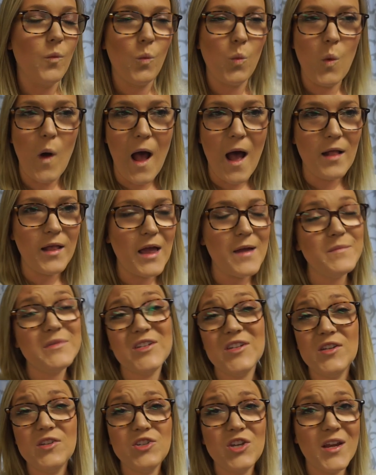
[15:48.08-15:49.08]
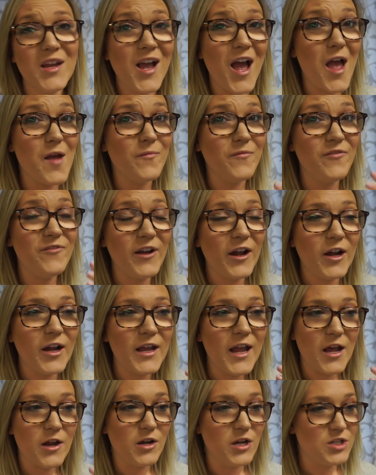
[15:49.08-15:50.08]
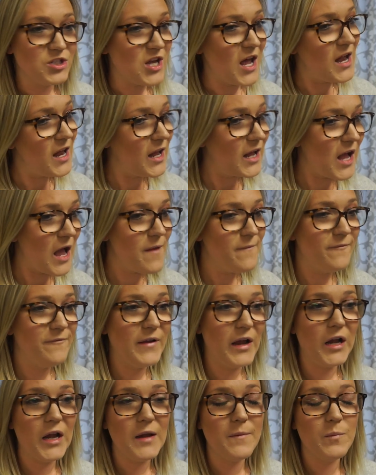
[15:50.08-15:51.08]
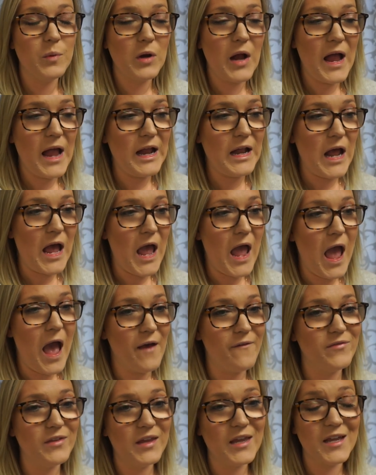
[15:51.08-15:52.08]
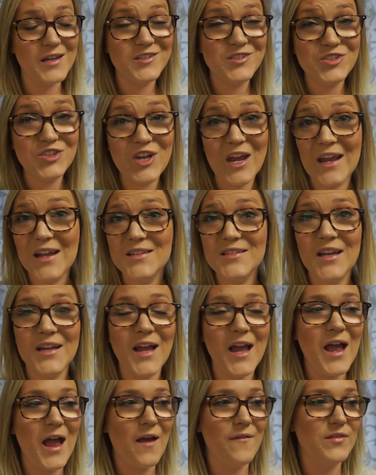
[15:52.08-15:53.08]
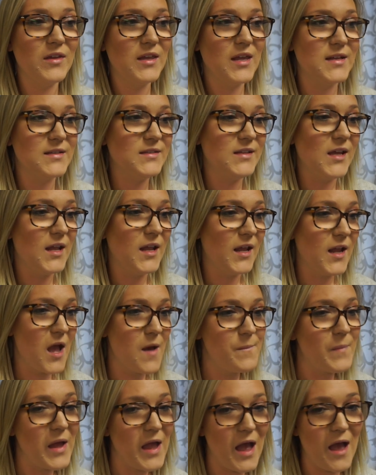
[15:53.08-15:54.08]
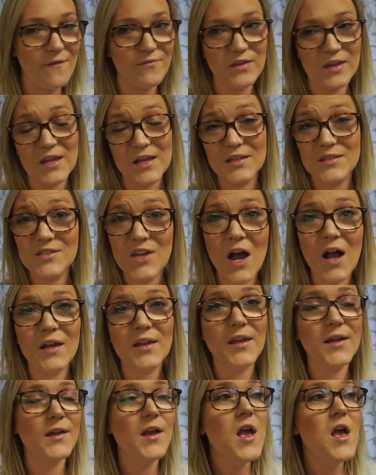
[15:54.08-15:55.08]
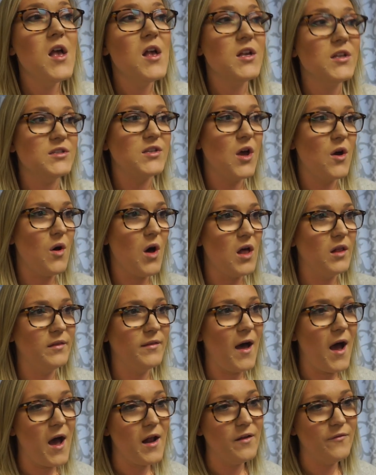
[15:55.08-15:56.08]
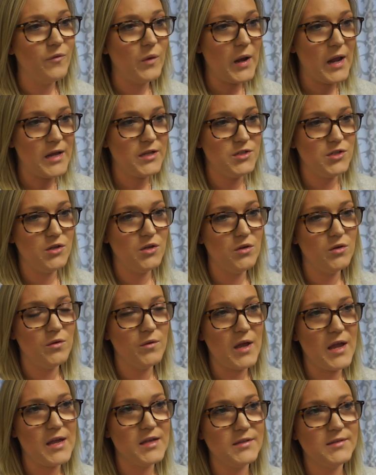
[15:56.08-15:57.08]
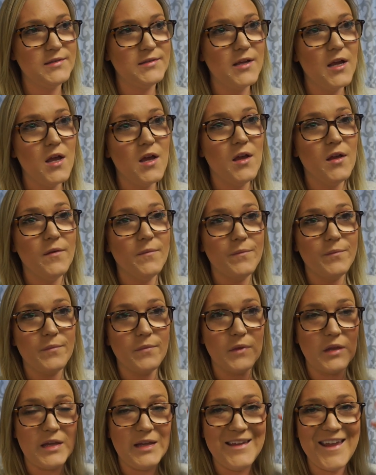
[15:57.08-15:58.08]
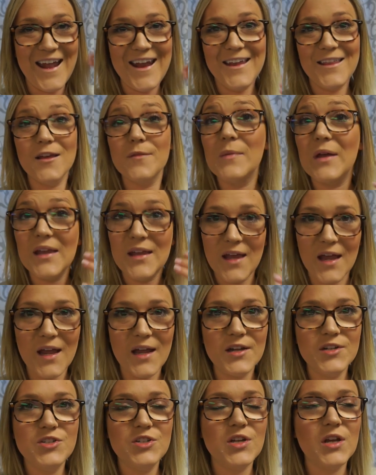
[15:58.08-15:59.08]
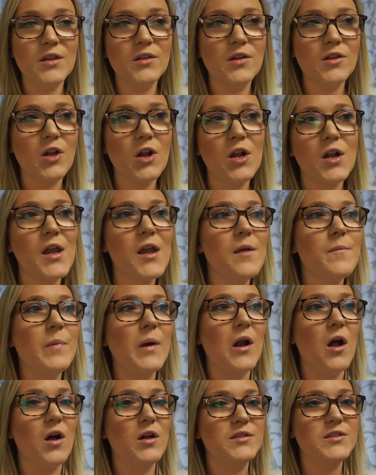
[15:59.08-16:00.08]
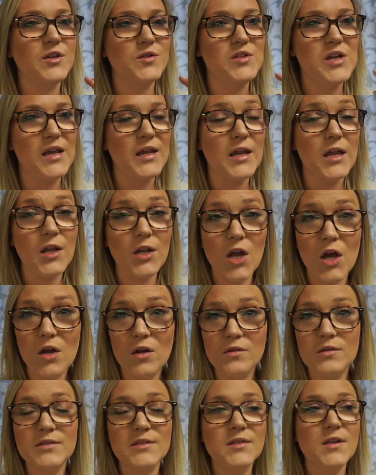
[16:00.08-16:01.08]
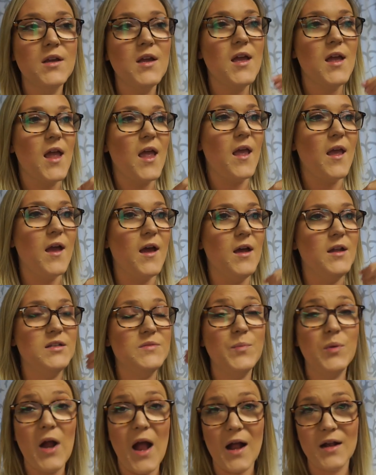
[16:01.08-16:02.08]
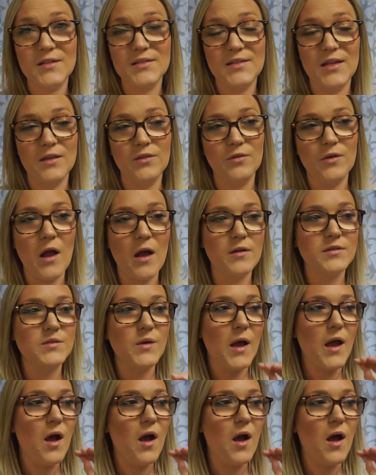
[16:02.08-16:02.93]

while I'm teaching, I'm very energetic, I'm very bright, I have the kids chanting, I have the kids getting up, I have the kids talking. So a lot of what I do is getting them engaged in the learning, but also taking notes and practicing throughout. So